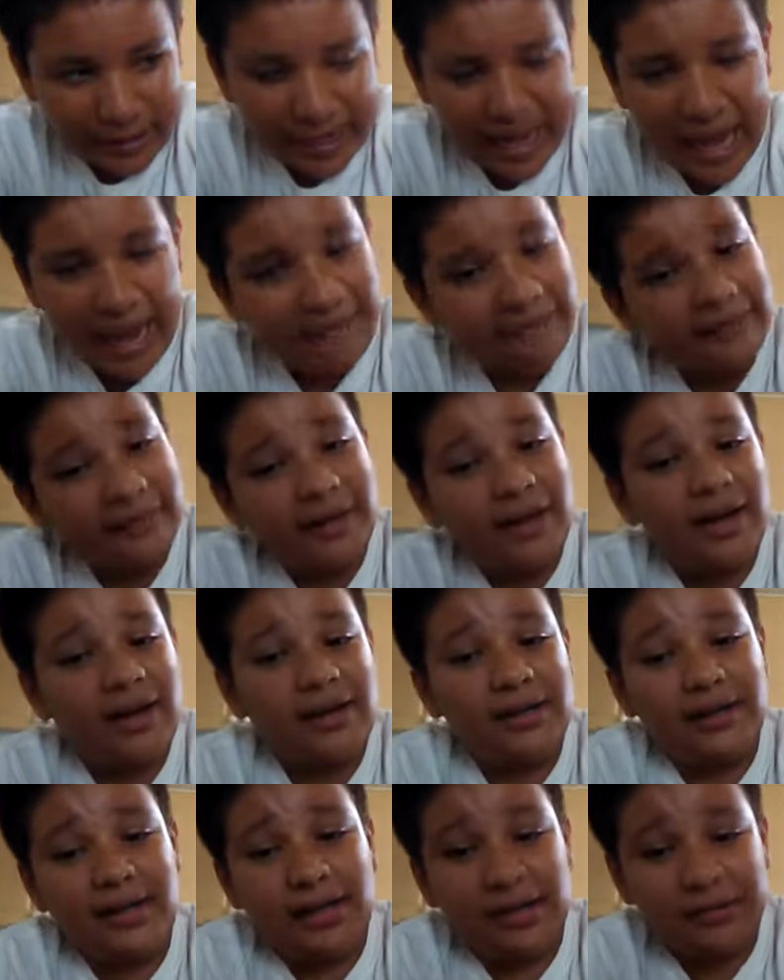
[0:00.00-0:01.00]
I haven't
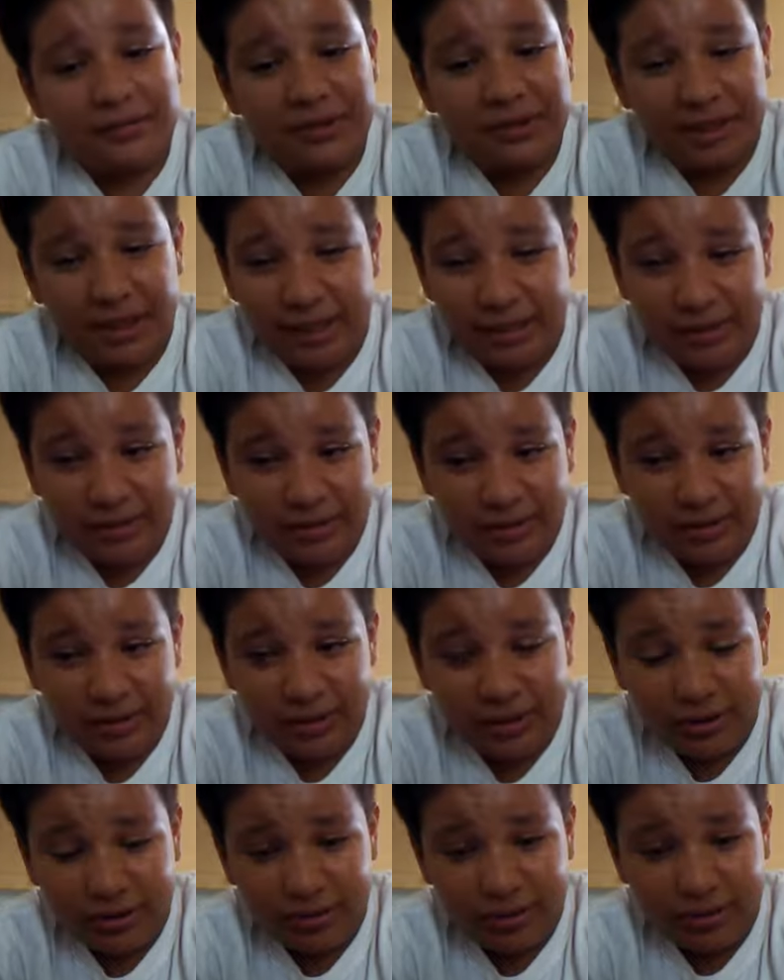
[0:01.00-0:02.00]
got a lot of
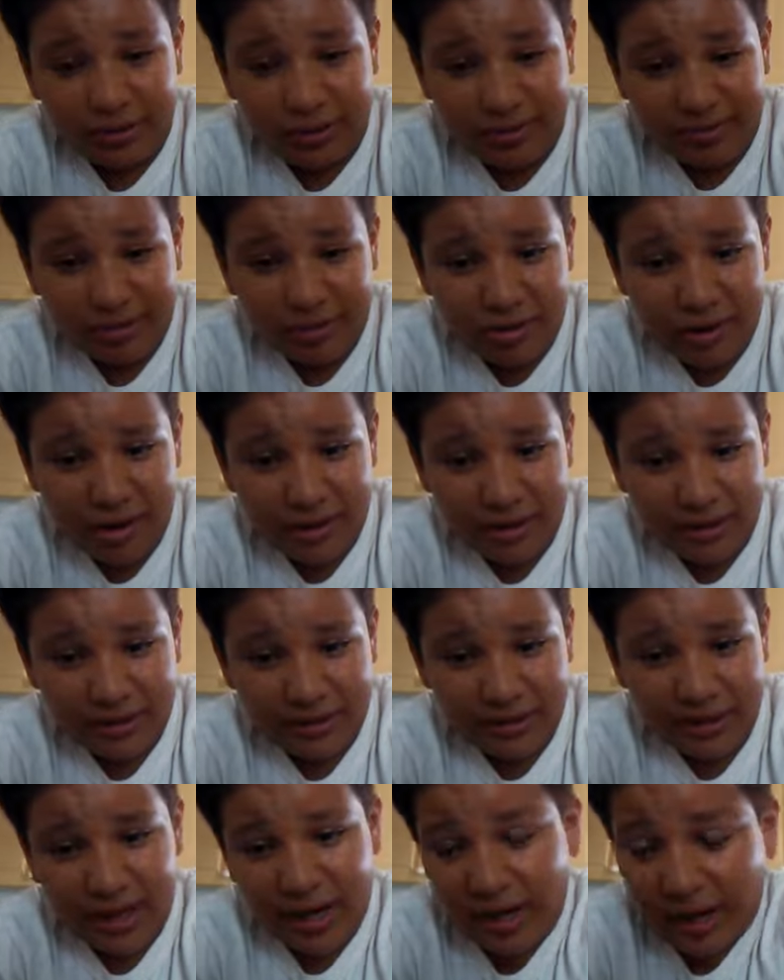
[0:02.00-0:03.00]
channels, you know, to subscribe.
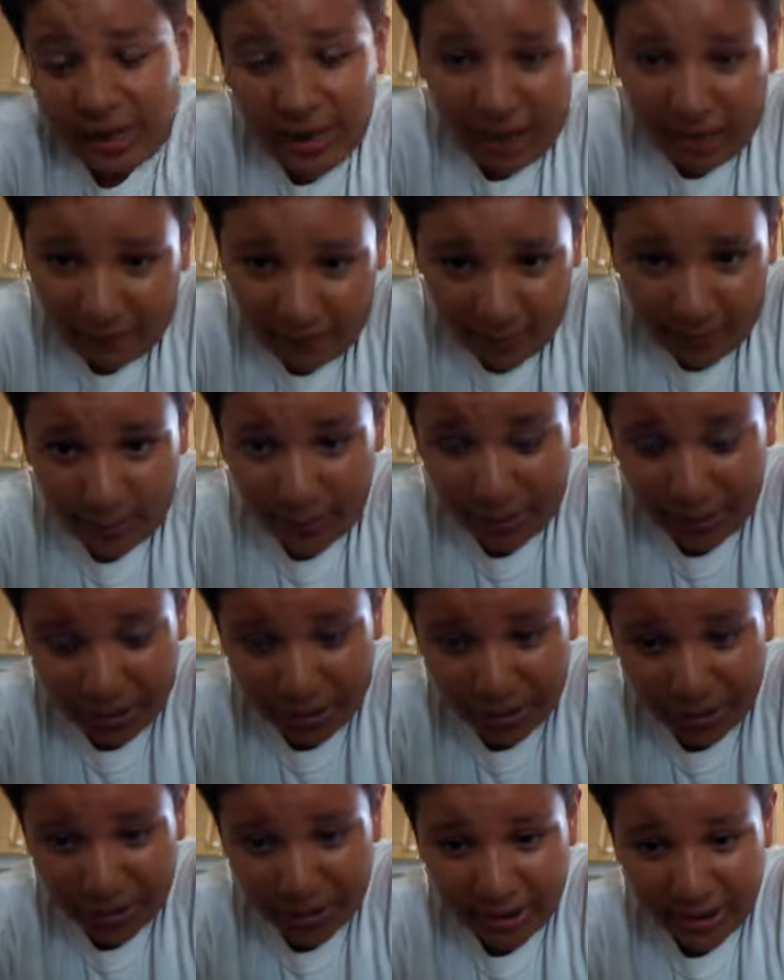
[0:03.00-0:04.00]
Because not a lot of them are
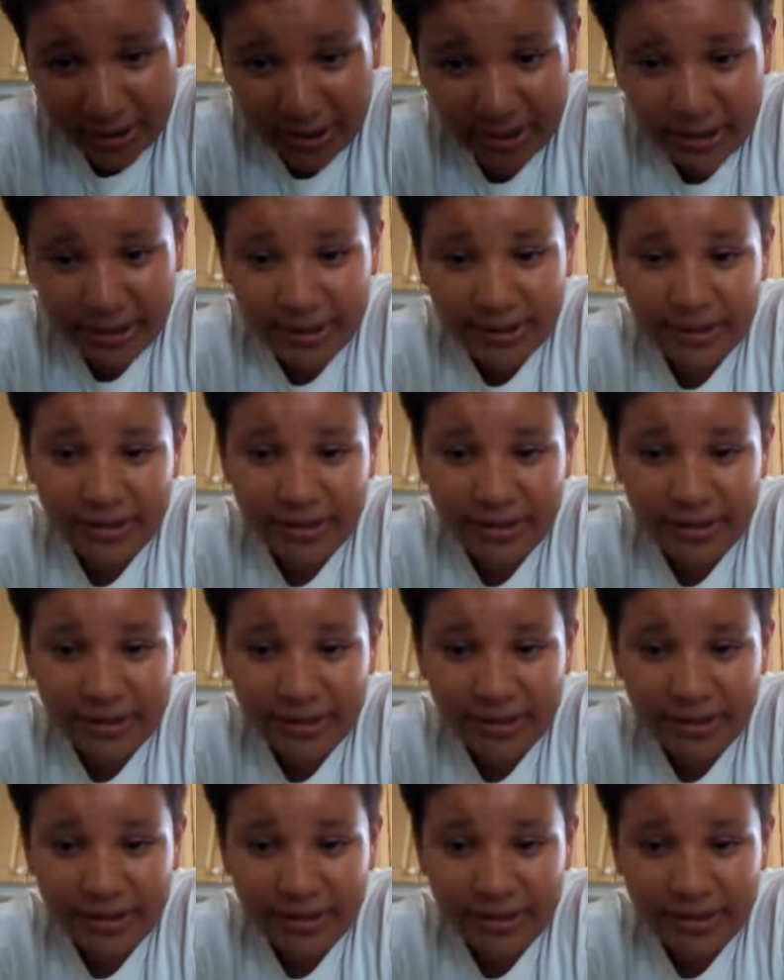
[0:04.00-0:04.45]
interesting.